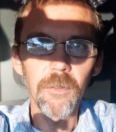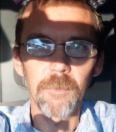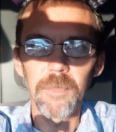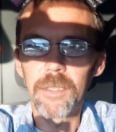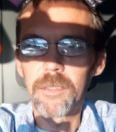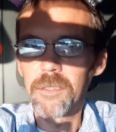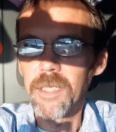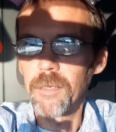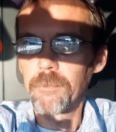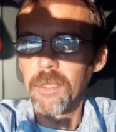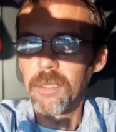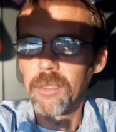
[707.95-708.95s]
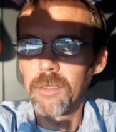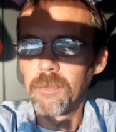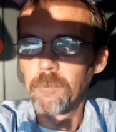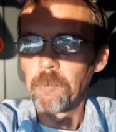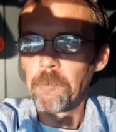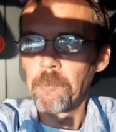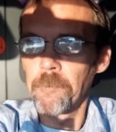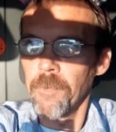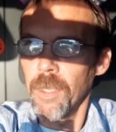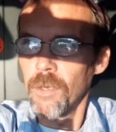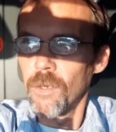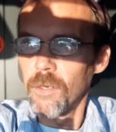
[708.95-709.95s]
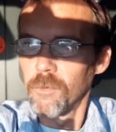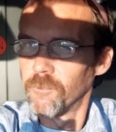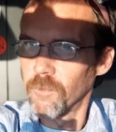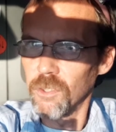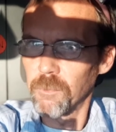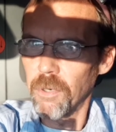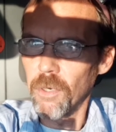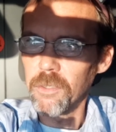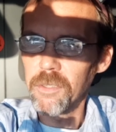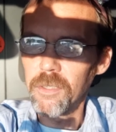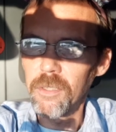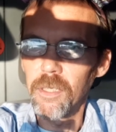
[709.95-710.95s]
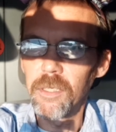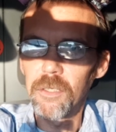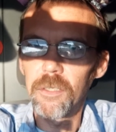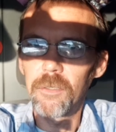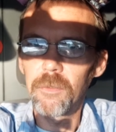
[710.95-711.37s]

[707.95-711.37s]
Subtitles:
I mean, does that mean first person, like